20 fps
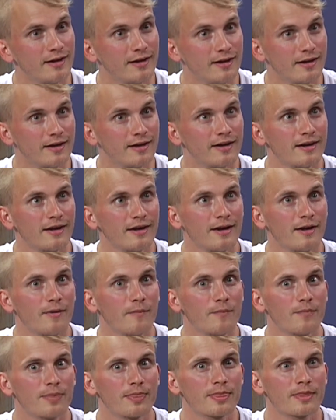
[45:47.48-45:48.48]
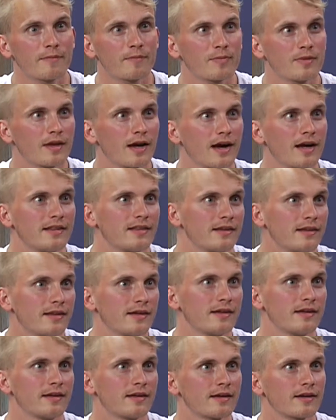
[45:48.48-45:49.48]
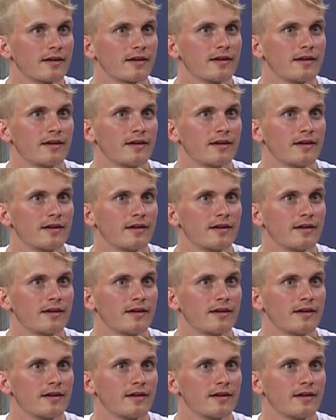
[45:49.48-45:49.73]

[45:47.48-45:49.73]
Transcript: Um, I think.